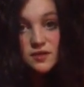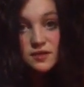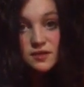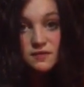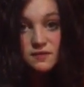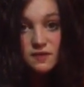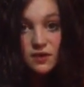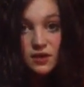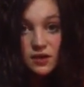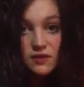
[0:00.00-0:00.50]

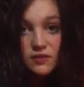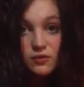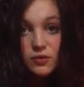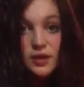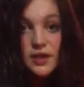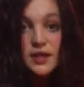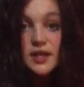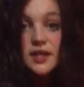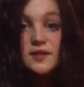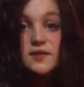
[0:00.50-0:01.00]
involved where
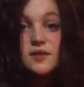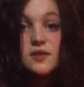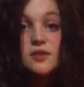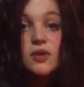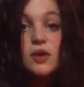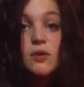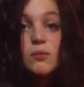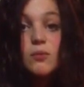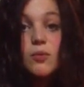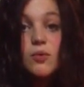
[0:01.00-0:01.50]
it hits you
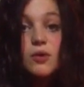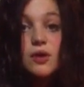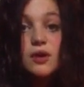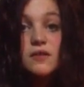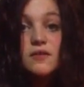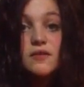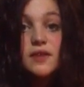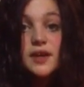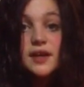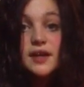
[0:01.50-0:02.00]
on more
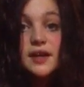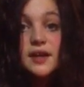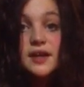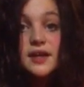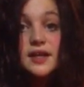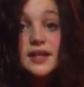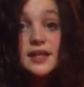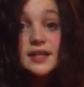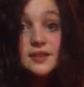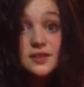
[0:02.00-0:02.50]
of, like, a
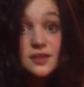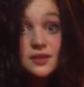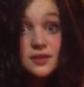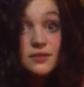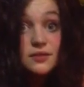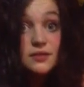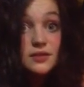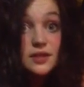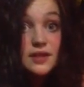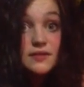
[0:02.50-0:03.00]

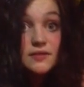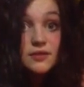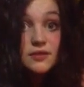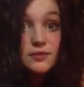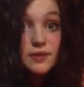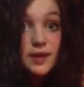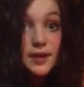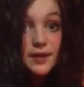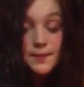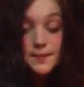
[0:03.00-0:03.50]
internal level,
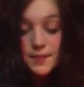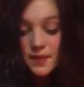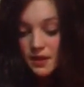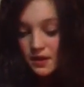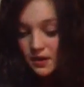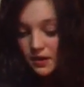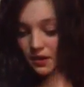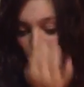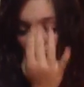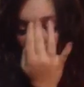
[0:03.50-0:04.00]
right?
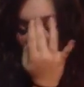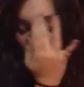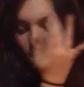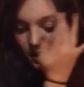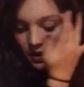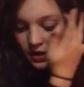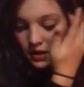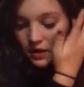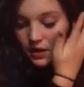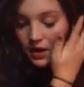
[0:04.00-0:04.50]

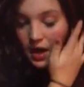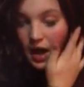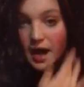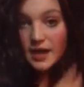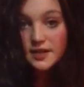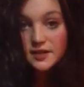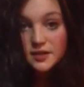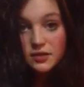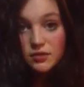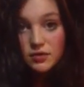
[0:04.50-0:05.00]

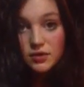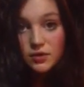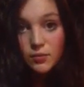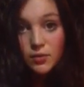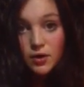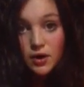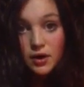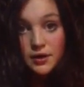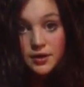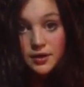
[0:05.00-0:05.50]
I do want to
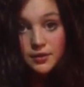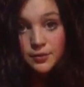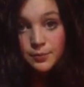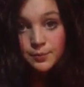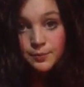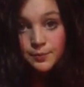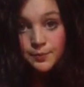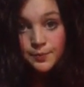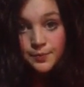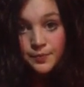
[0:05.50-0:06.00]
warn you.
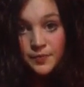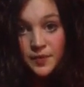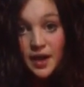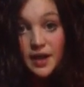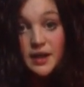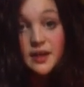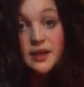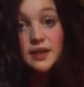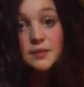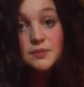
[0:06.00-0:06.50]

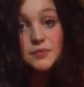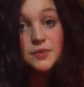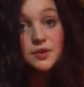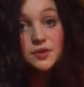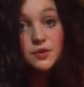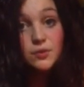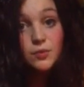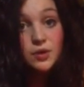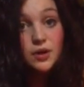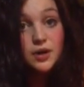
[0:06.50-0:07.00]
I am going
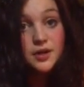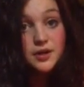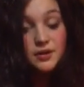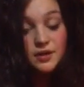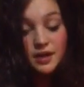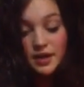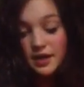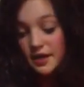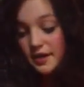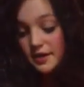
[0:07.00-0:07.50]
to warn you
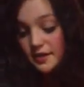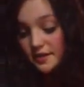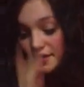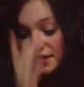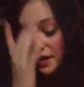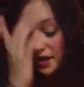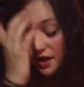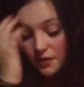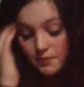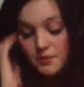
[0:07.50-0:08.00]
guys.
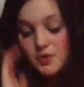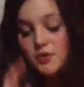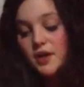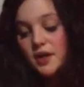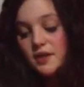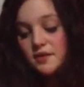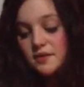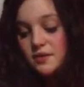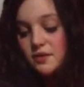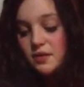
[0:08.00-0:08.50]
You
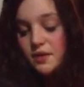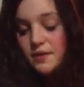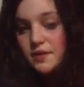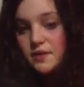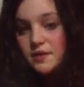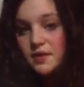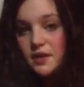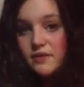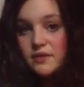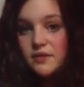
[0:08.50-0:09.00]
guys do have the
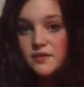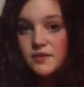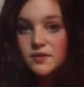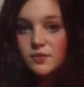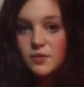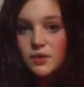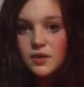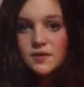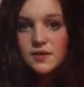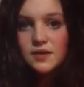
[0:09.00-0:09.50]
7 of
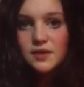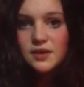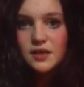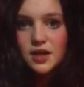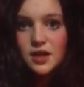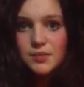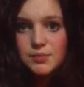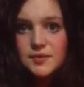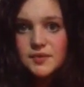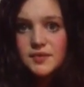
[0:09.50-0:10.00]
Swords, and a
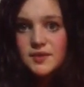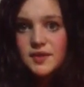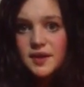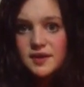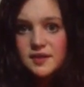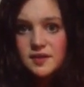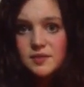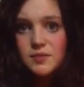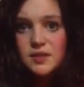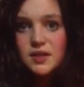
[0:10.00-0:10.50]
couple
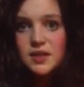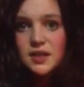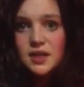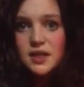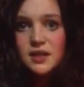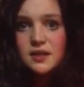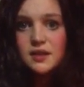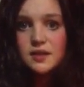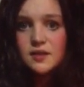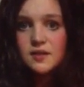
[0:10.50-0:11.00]
signs have been
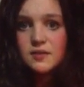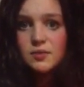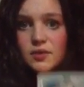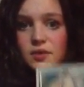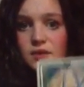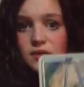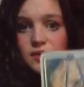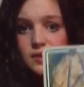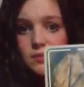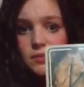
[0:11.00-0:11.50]
getting this, where
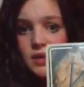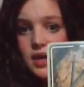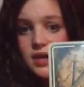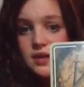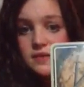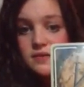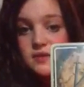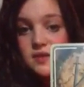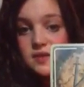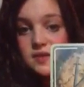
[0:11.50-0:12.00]
there's some
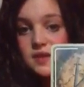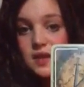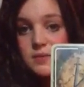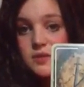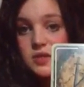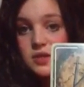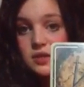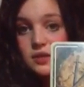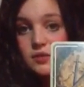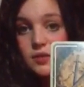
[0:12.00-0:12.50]
kind of
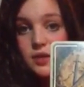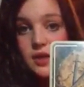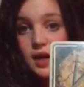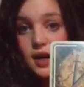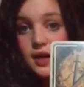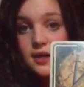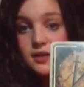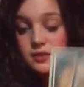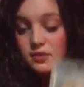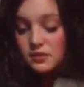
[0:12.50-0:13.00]
deception going
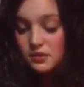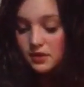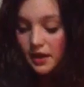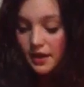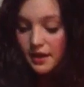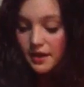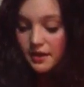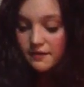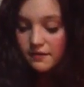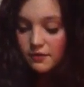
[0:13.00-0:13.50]
on in your
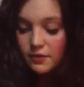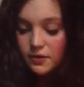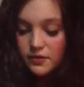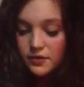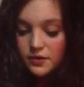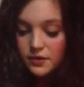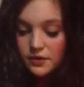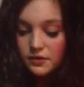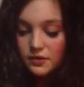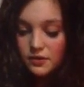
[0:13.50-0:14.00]
life,
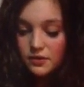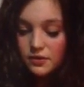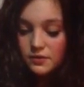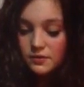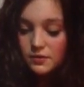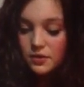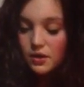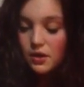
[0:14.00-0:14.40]
where it looks